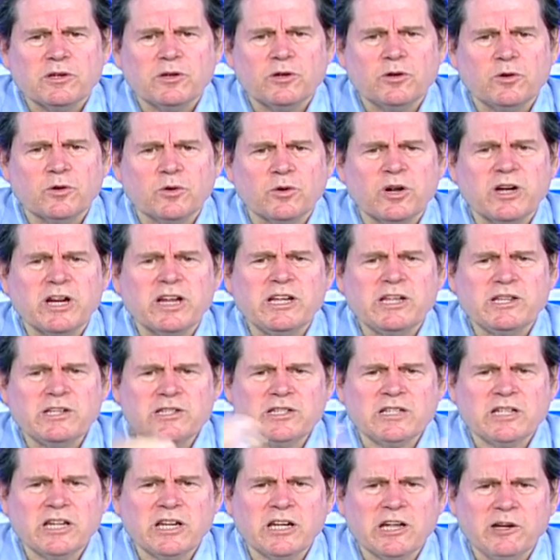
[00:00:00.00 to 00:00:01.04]

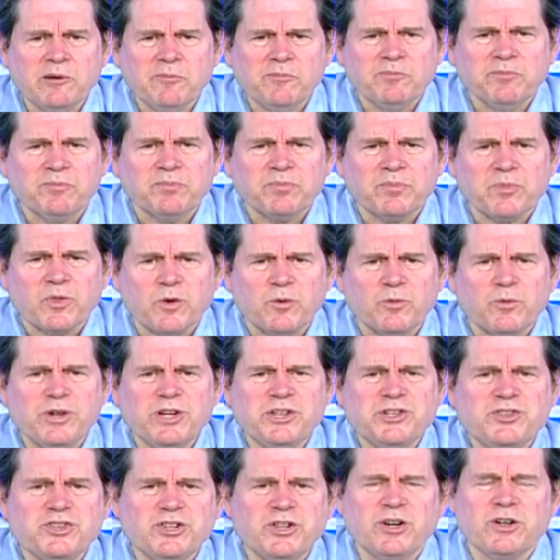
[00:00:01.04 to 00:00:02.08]
grazing,
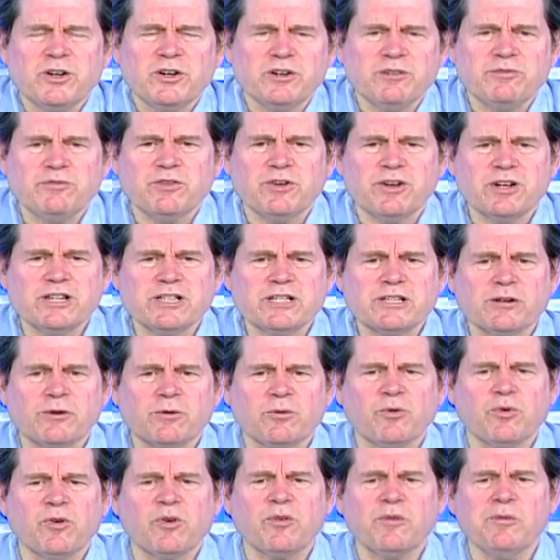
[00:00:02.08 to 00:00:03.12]
regenerative grazing,
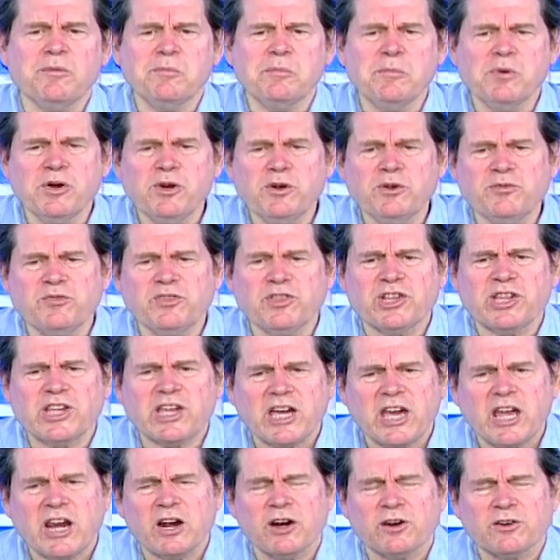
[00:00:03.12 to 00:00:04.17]
where we move the
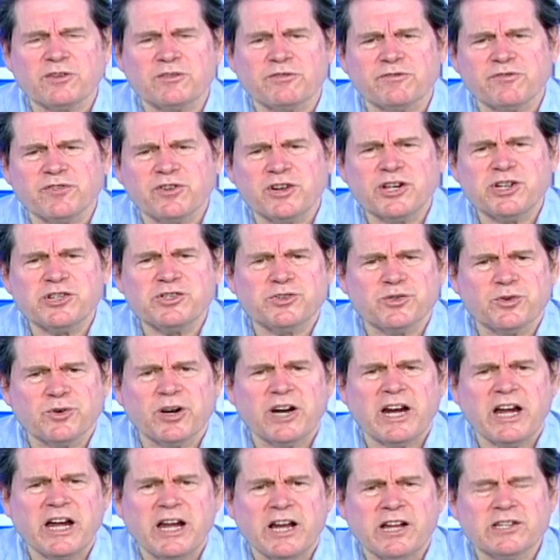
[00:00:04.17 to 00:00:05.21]
cattle to fresh
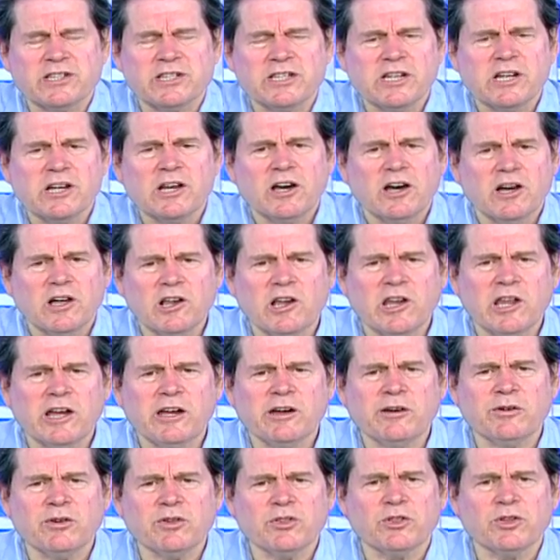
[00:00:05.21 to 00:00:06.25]
grass,
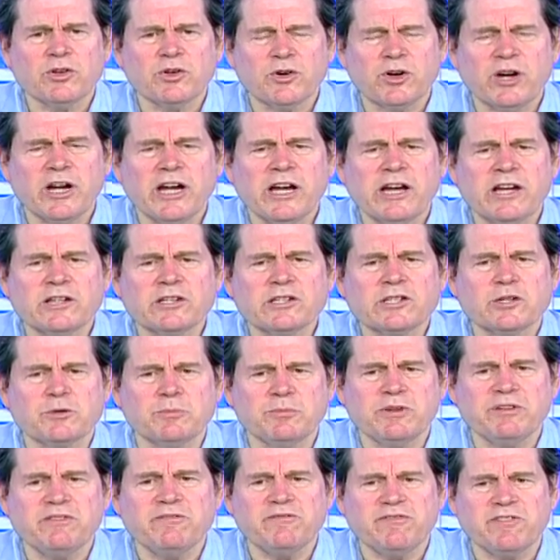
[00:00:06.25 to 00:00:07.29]
allowing the grass to
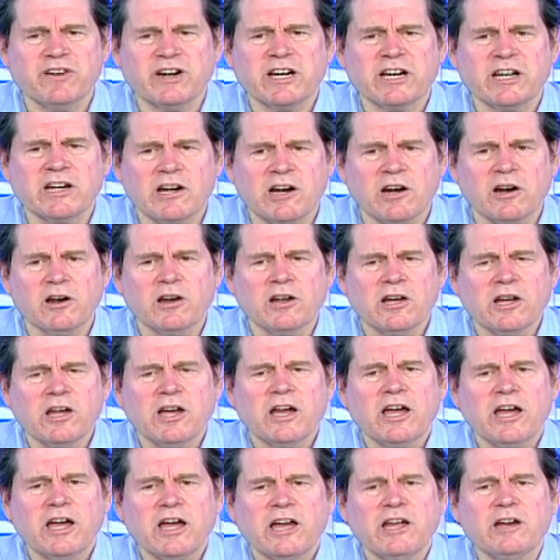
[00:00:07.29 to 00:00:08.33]
be vital
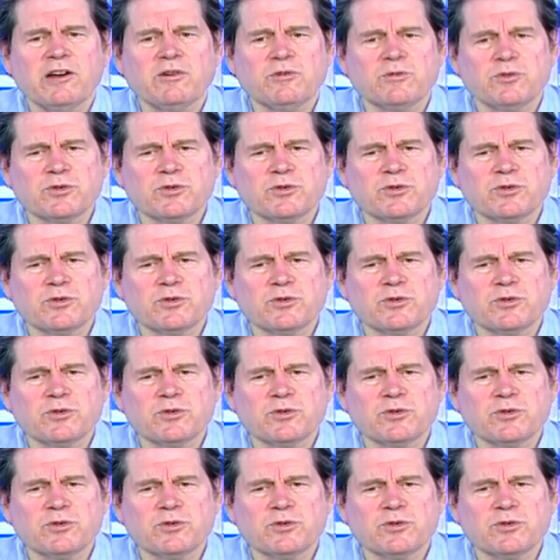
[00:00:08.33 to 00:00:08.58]
and